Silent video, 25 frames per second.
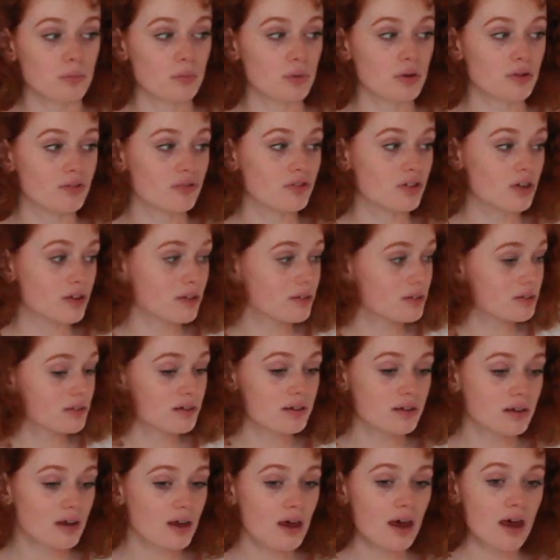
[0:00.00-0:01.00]
We've
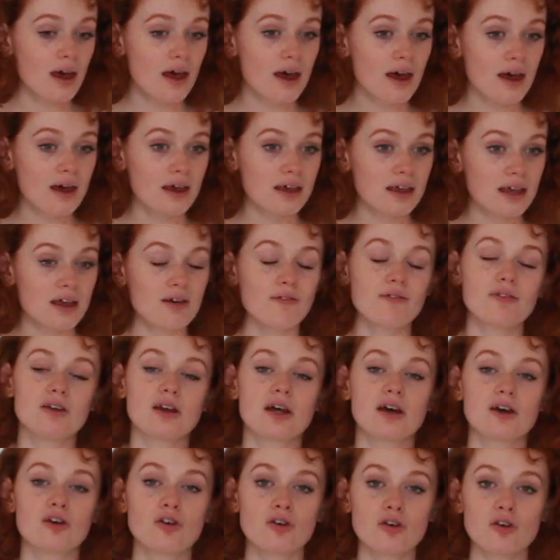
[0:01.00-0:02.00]
just
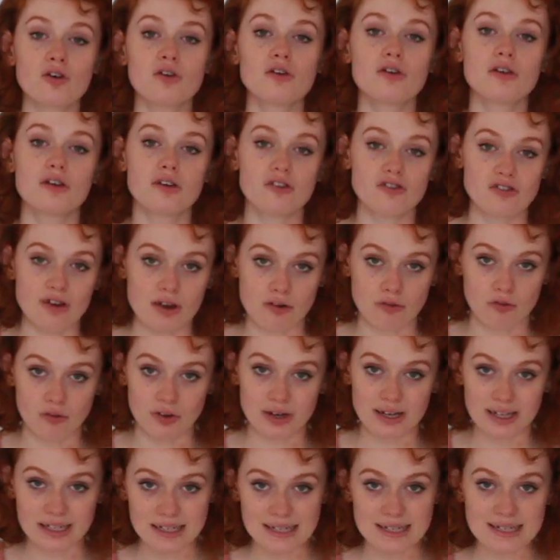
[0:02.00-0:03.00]
given a good
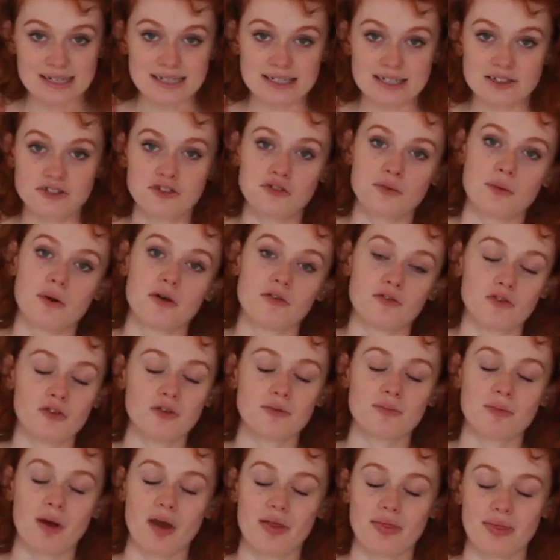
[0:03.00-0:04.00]
general clean to our
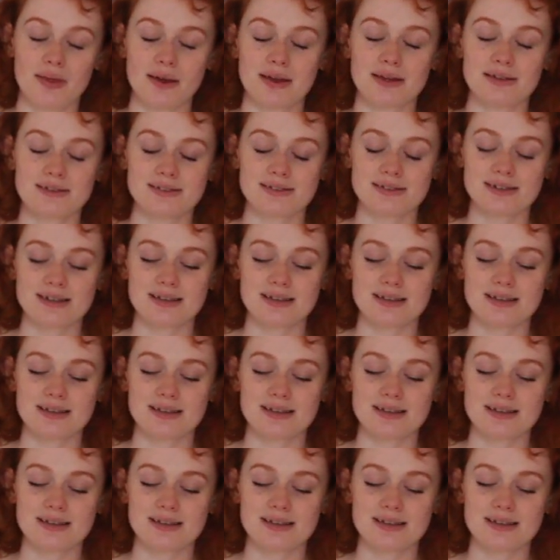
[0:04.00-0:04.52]
room and that is